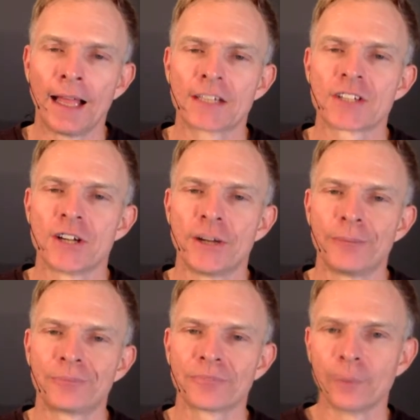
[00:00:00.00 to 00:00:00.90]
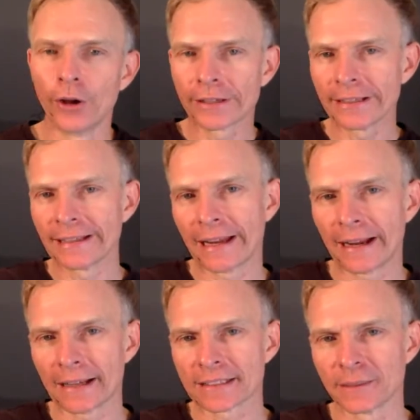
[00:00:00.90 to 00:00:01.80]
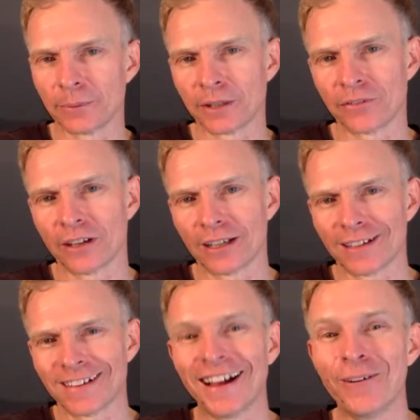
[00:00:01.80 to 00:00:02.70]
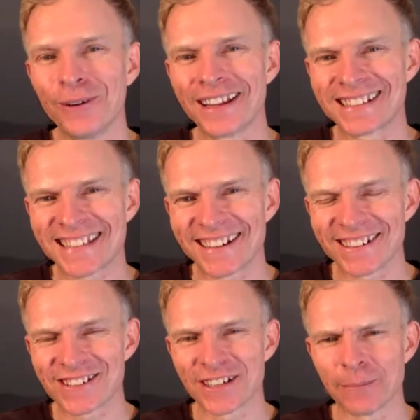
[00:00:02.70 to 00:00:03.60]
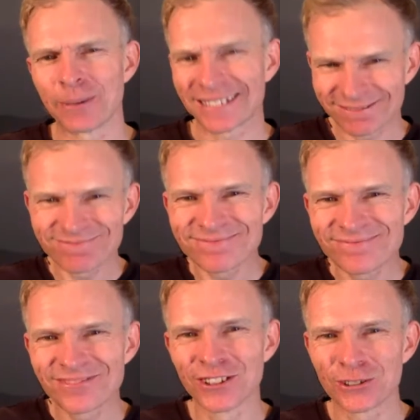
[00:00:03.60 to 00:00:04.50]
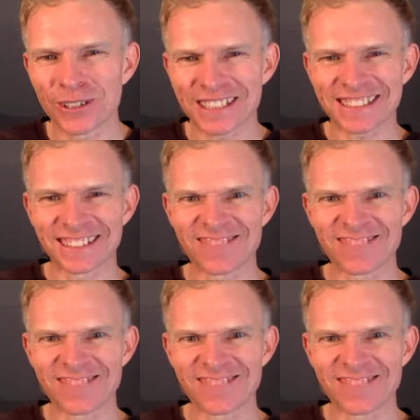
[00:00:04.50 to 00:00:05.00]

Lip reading: So working that out's a bit of a weird territory, but good question.